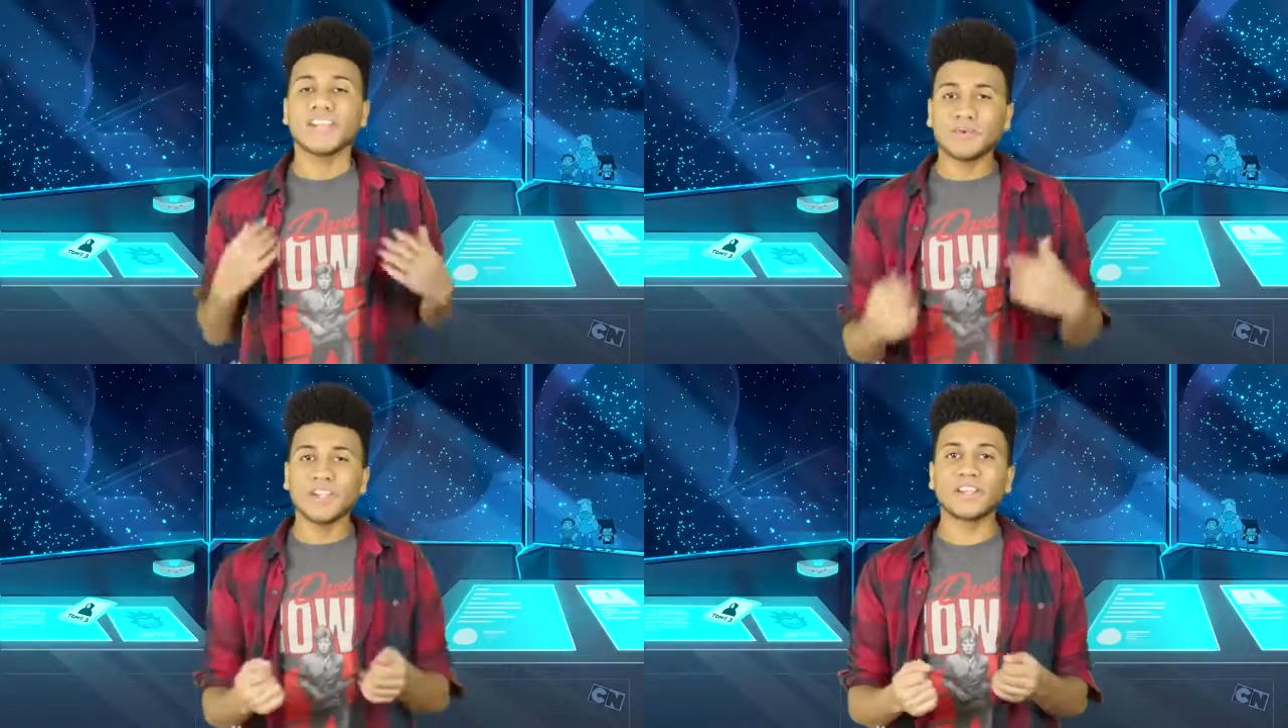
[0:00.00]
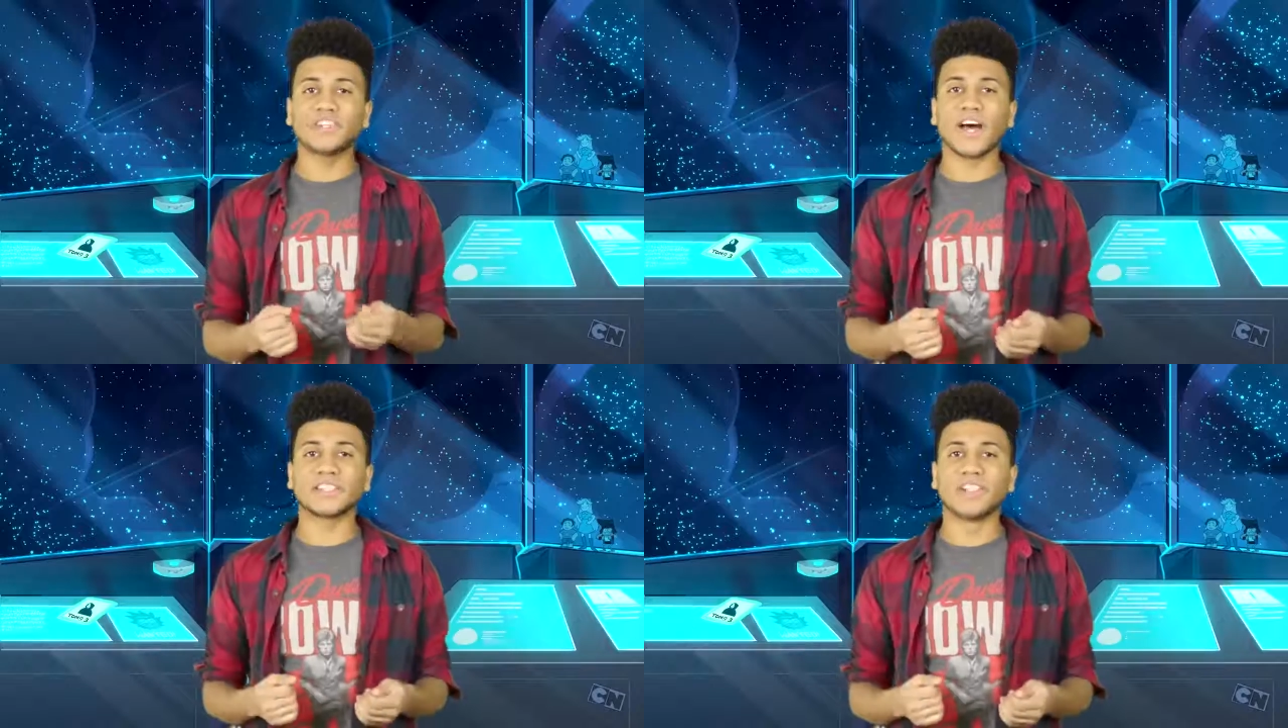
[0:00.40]
I just want to
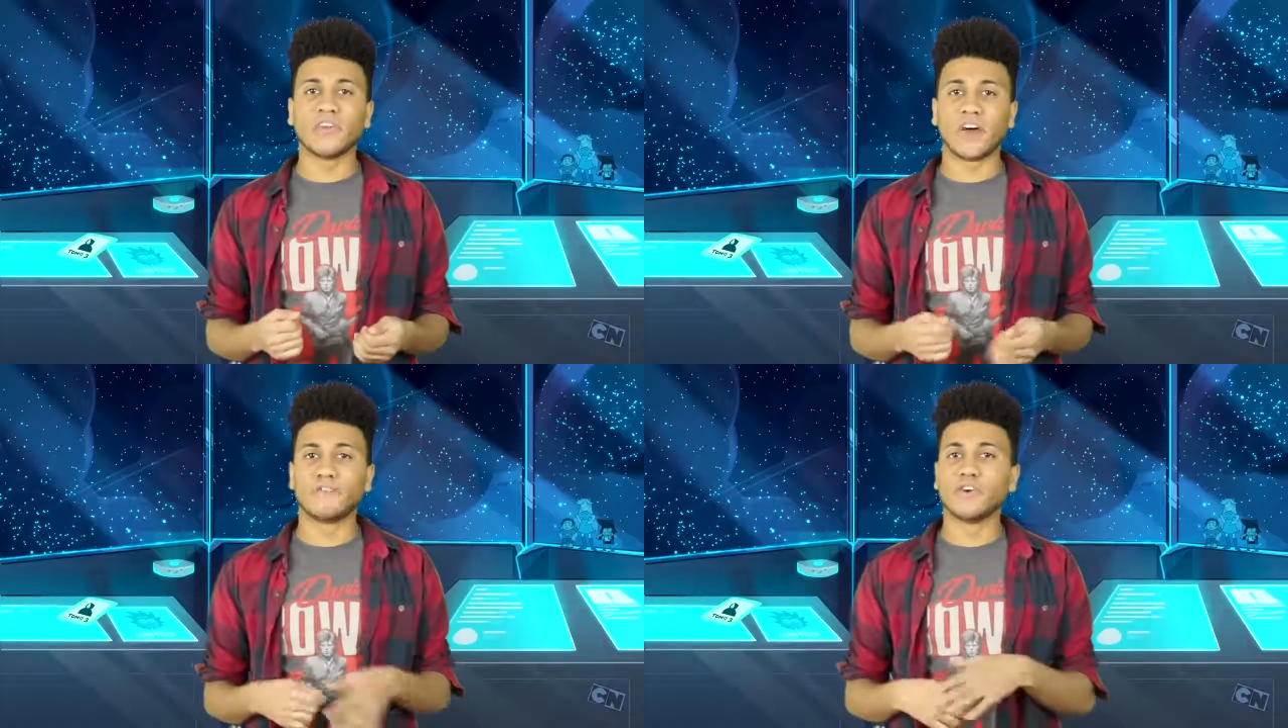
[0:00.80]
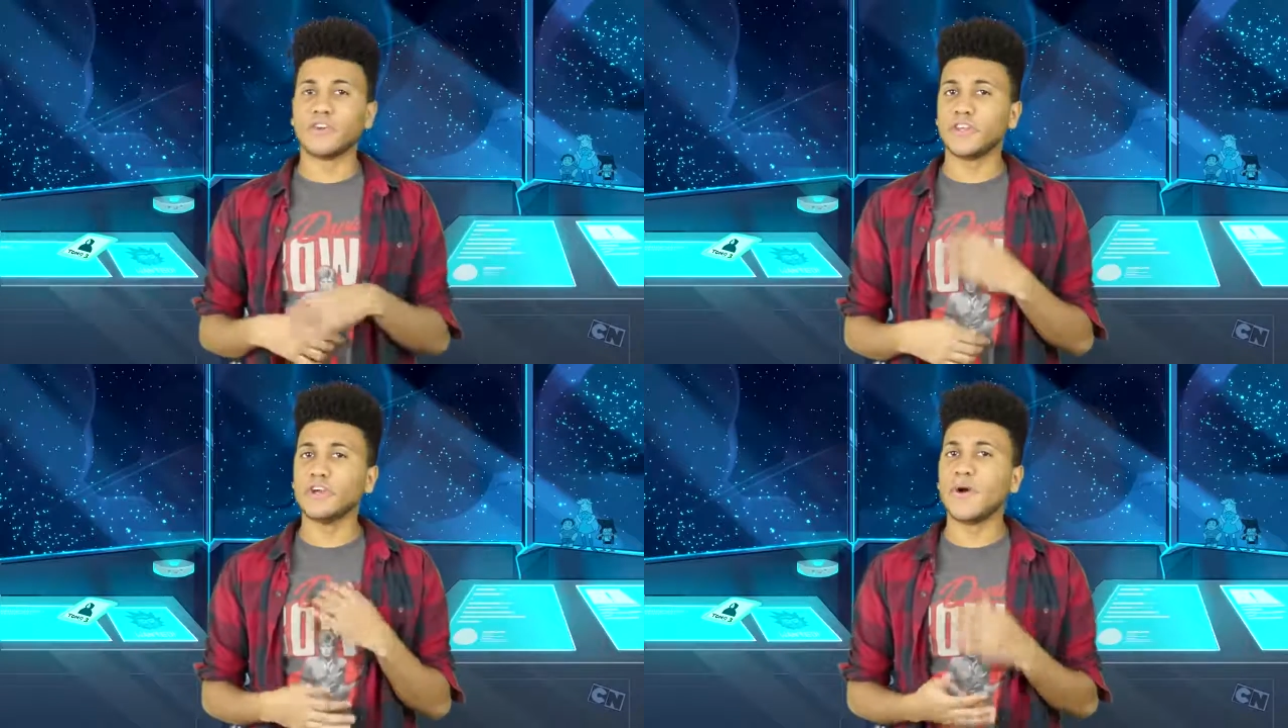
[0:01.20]
let you guys know that if
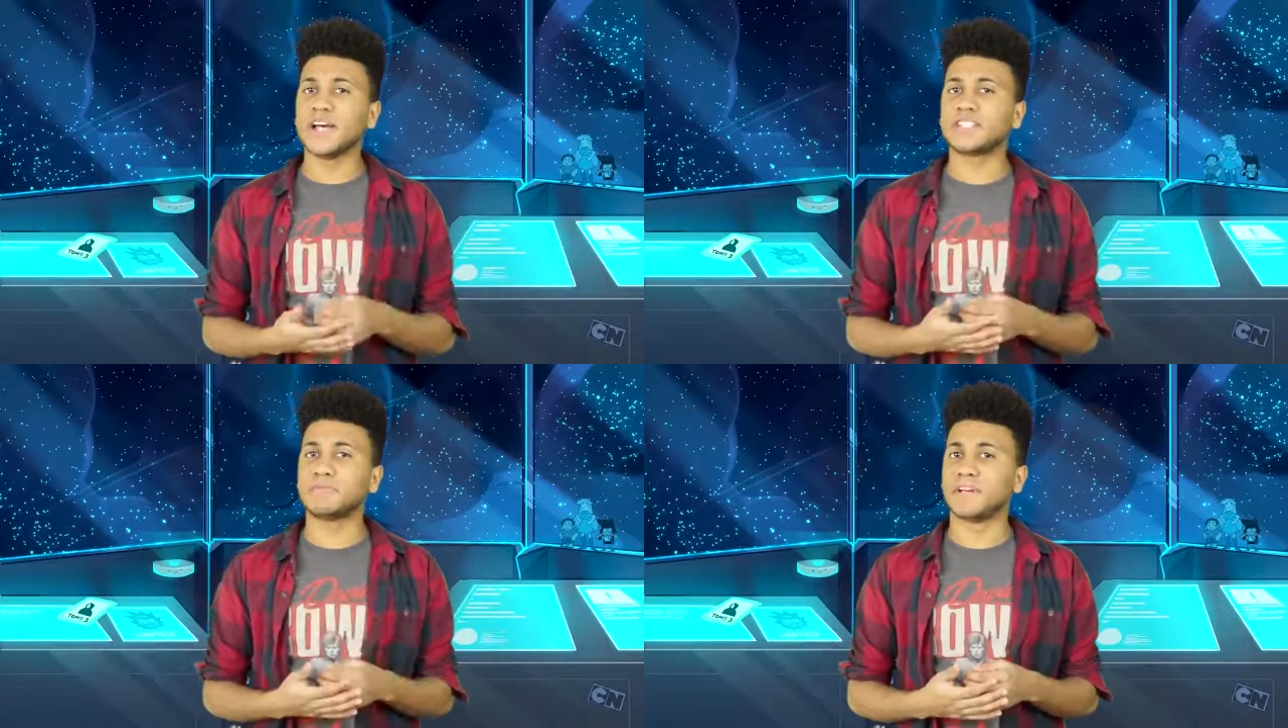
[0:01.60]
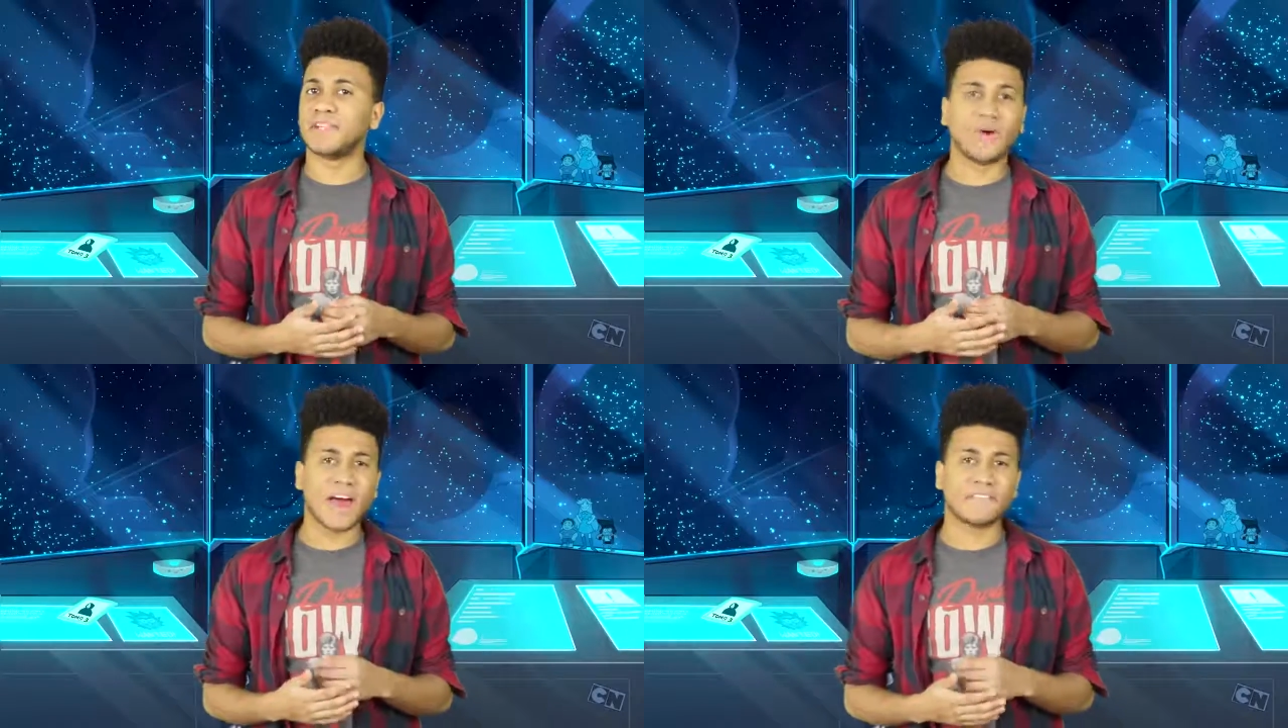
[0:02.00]
you're in the US
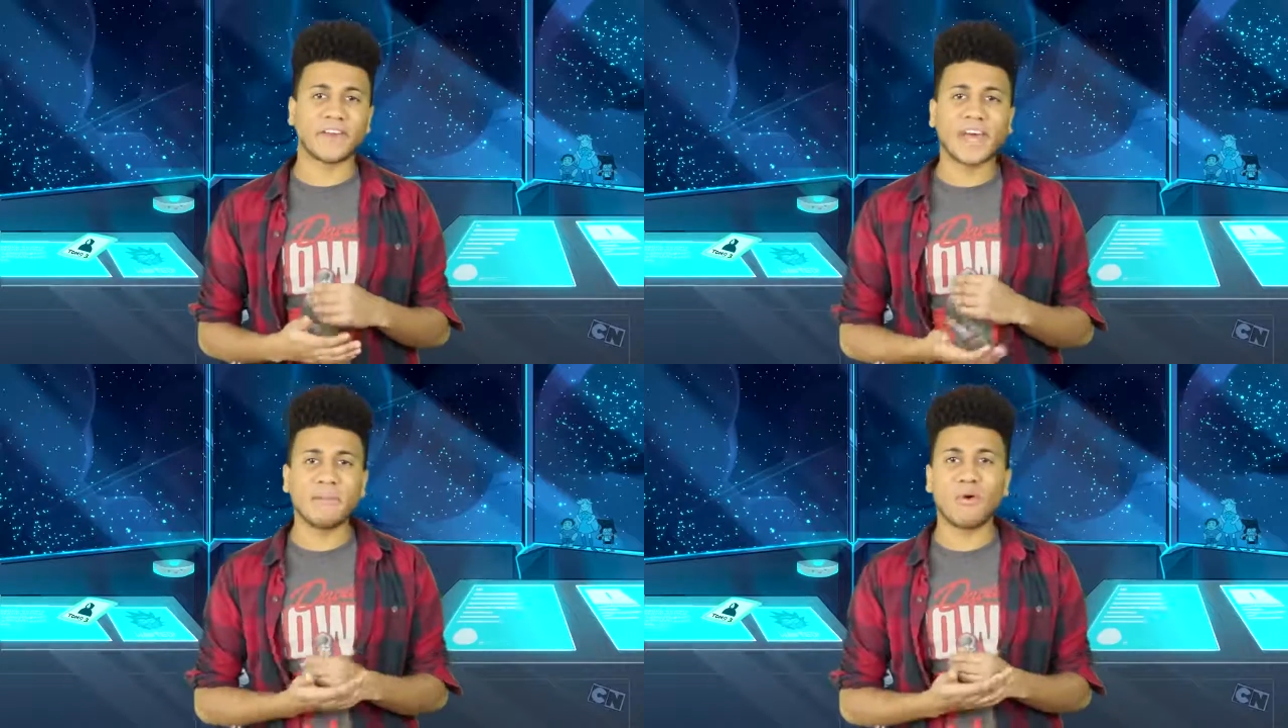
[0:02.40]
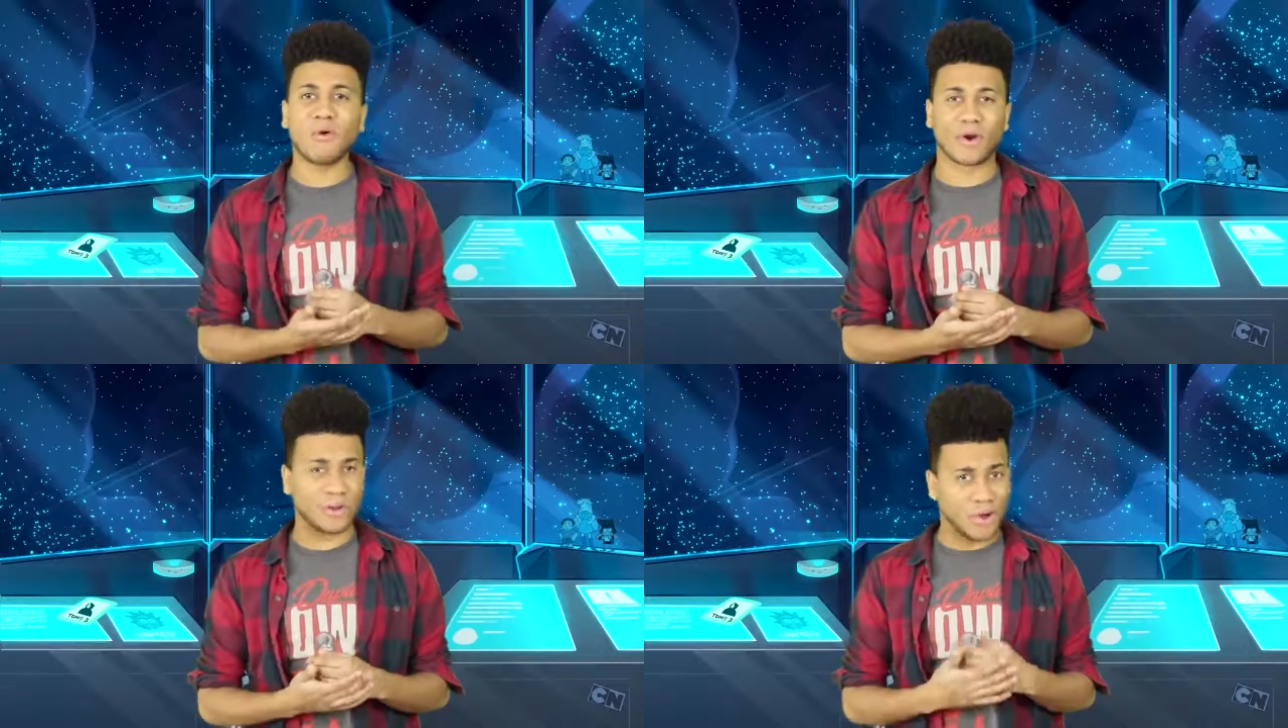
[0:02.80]
but don't have cable
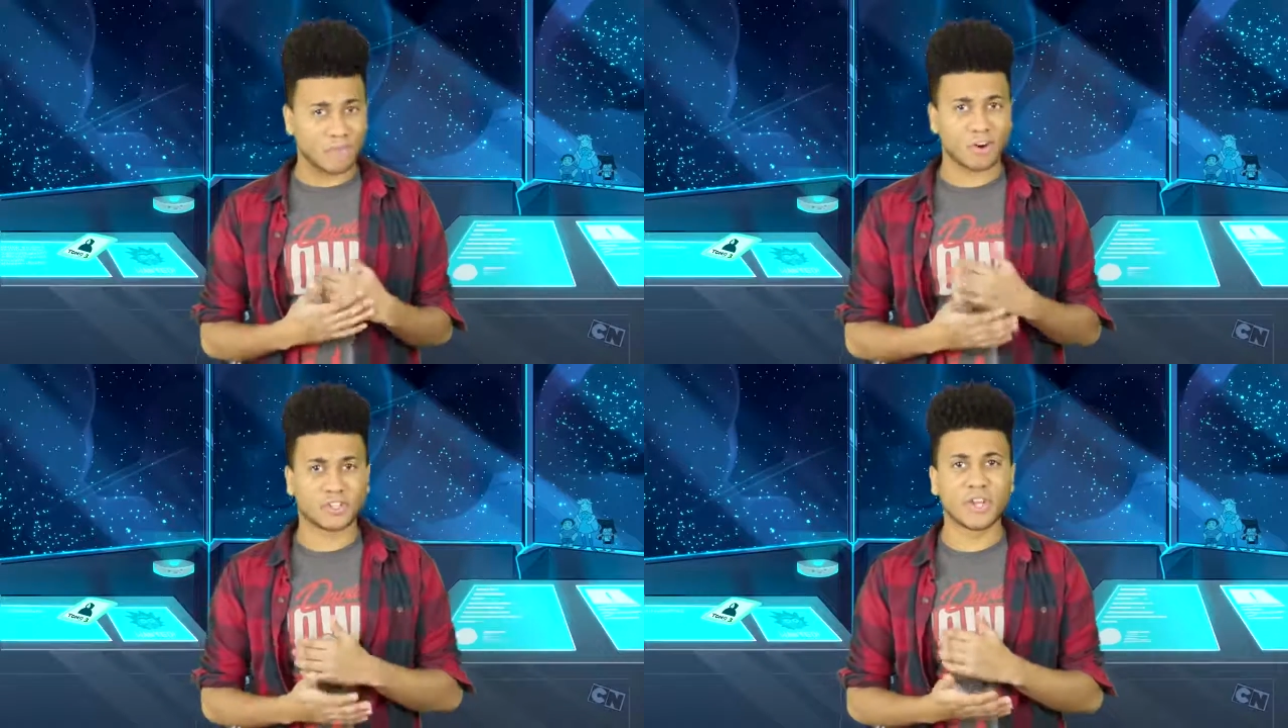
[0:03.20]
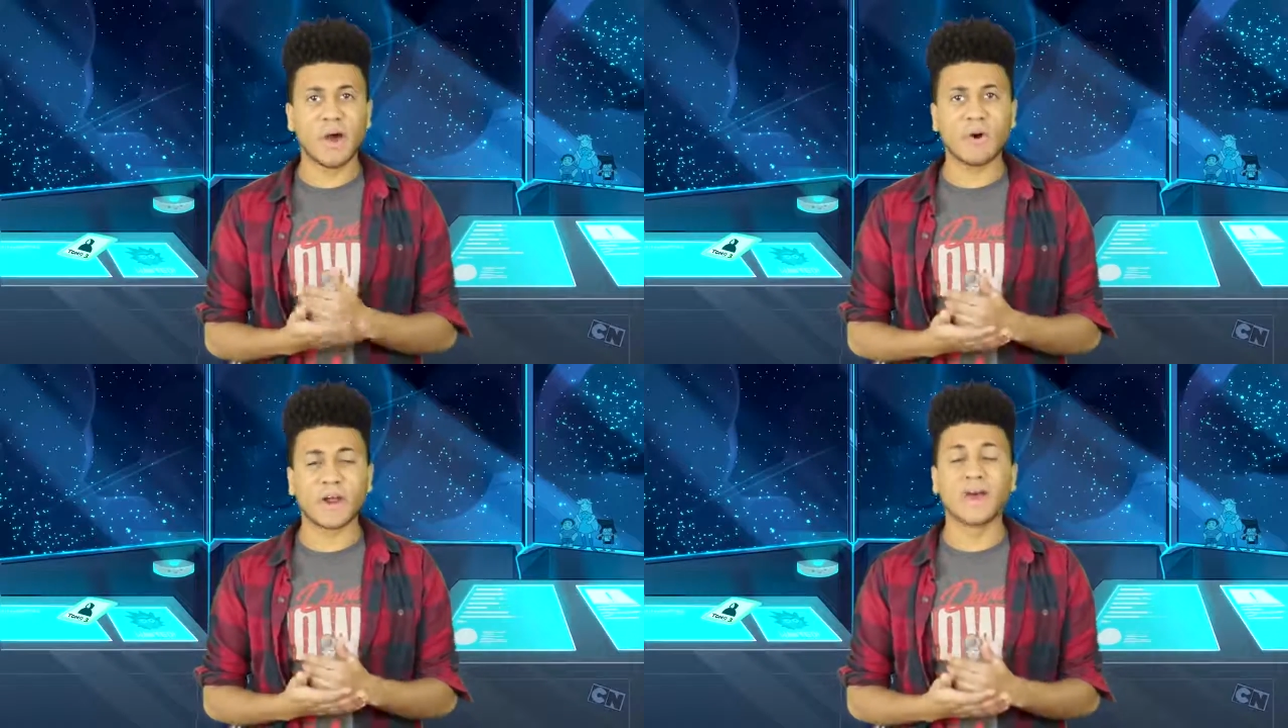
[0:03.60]
or don't have Cartoon
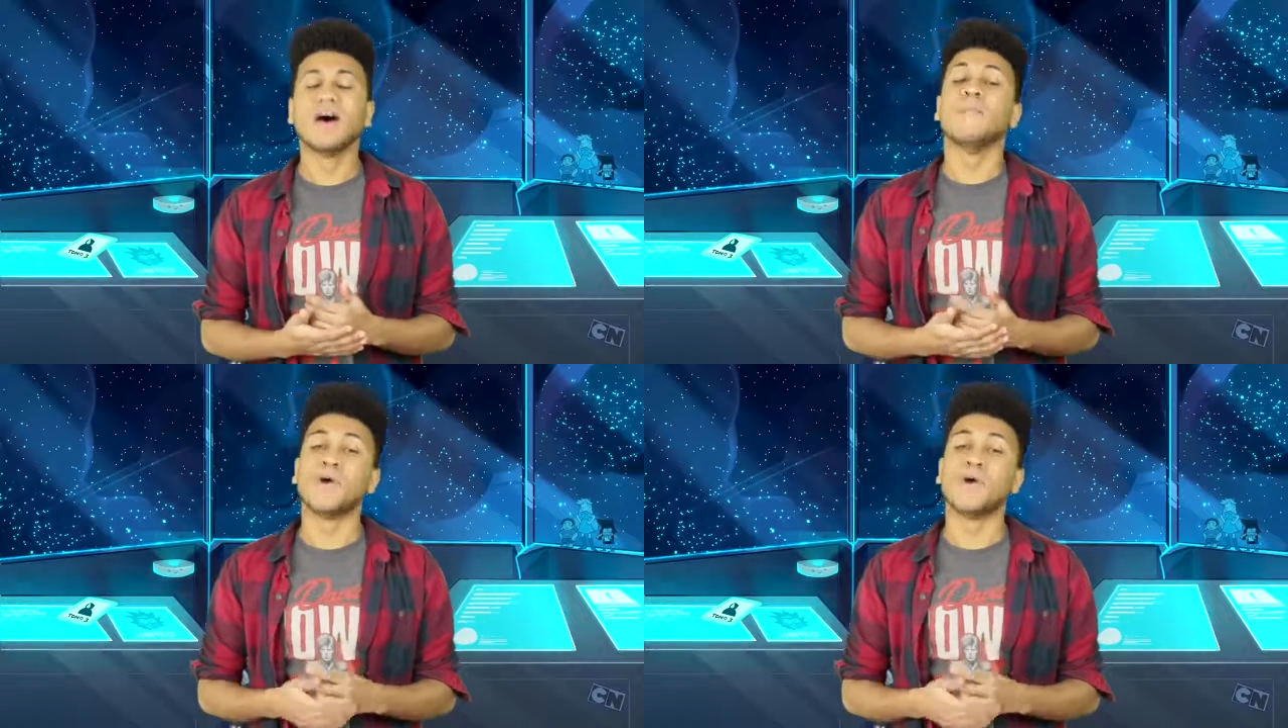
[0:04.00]
Network,